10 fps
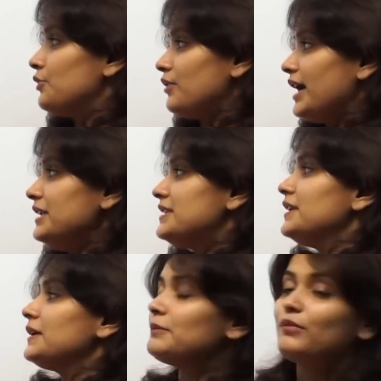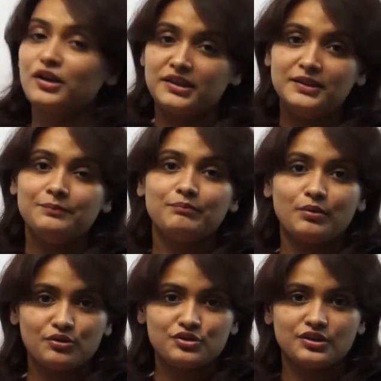Right body
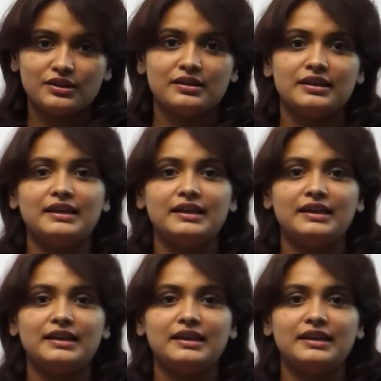posture.